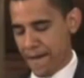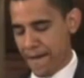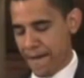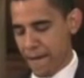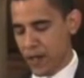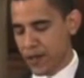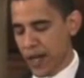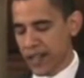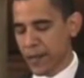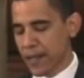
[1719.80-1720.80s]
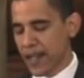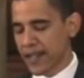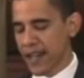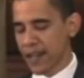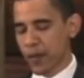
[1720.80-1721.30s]
Which brings me to my
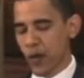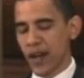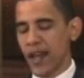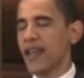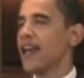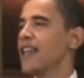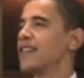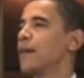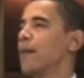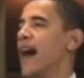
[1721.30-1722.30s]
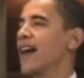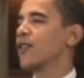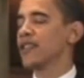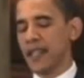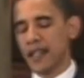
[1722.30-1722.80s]
second point.
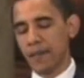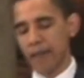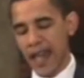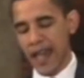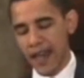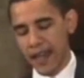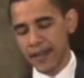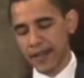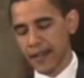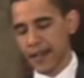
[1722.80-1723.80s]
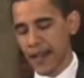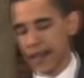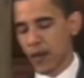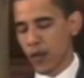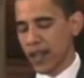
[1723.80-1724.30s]
Democracy demands that
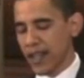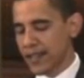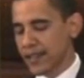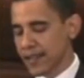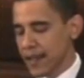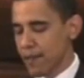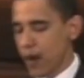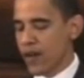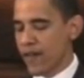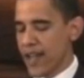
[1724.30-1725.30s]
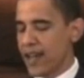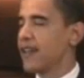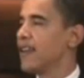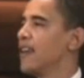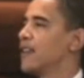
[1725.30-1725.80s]
the religiously motivated
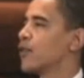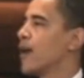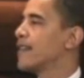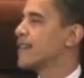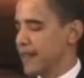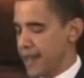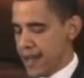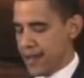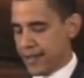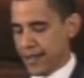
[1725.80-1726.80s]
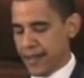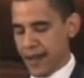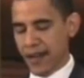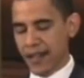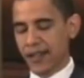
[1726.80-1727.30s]
translate
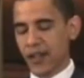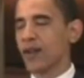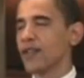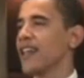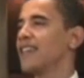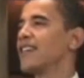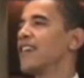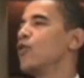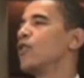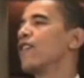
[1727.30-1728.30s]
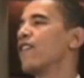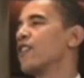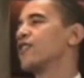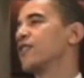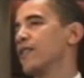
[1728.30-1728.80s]
their concerns into
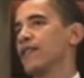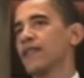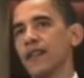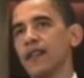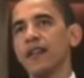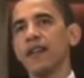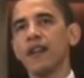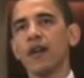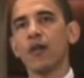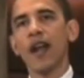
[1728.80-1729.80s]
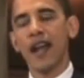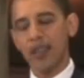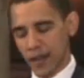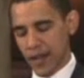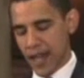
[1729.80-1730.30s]
universal
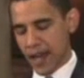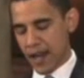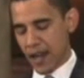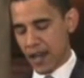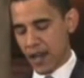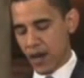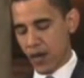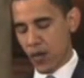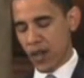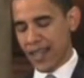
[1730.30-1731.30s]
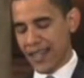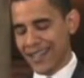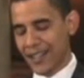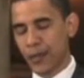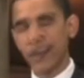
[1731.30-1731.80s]
rather than
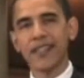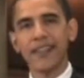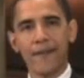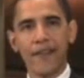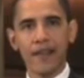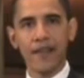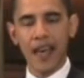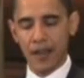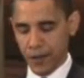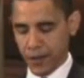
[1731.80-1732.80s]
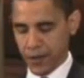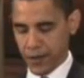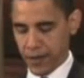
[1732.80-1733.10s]
religion-specific values.